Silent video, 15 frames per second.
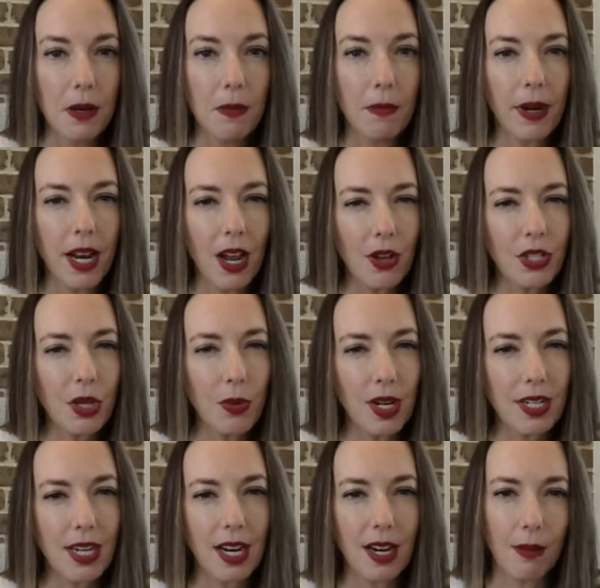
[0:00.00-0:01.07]
But I also want
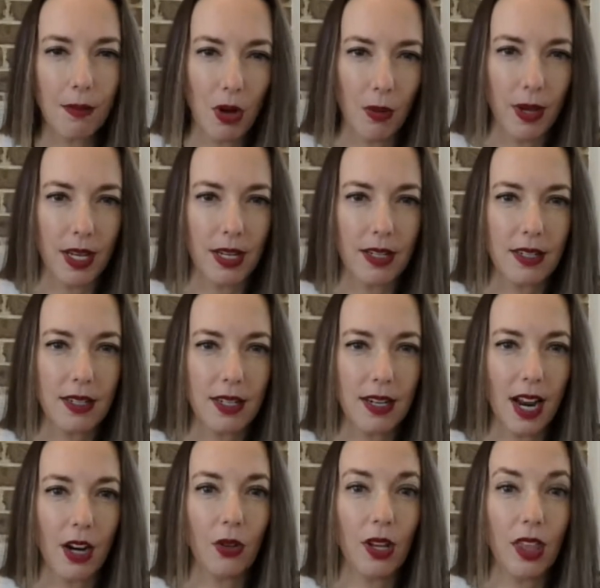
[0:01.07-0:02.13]
to take a moment to
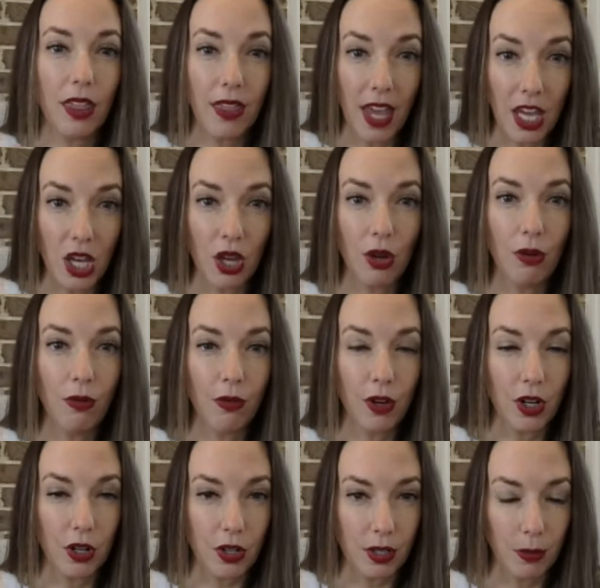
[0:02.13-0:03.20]
not only thank you for
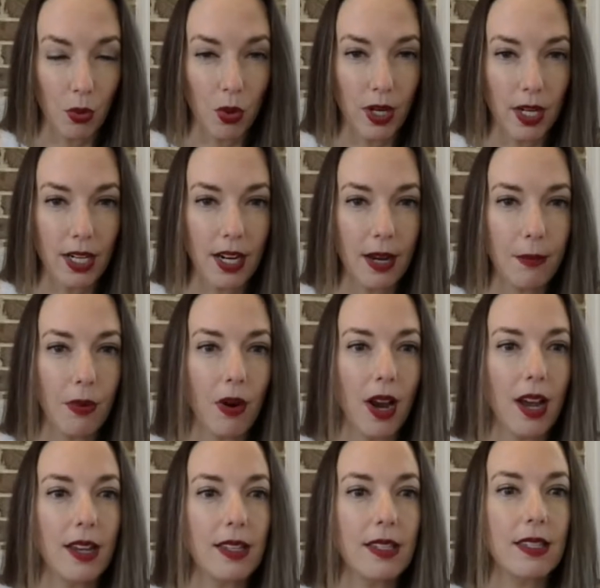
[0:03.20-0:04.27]
your support, Ignite
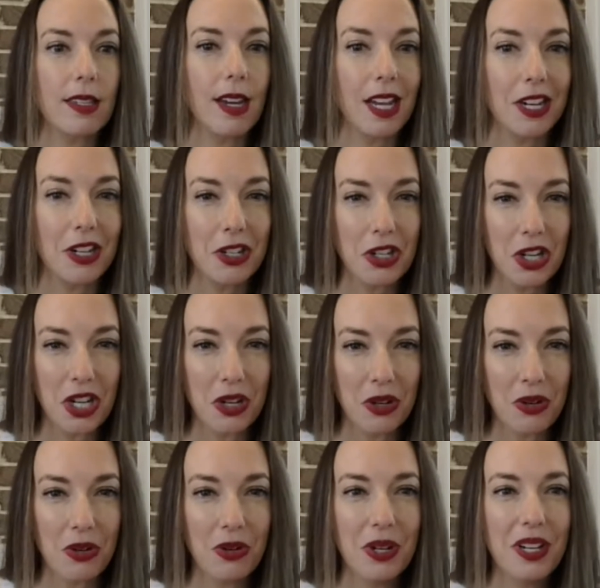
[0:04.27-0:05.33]
Press, and to
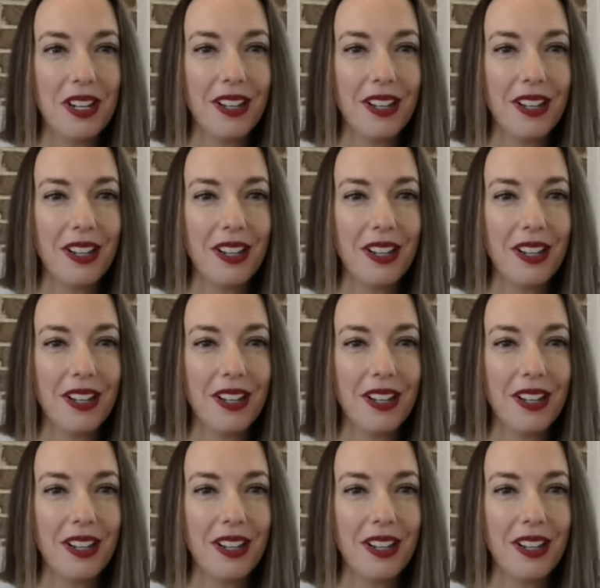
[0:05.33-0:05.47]
you,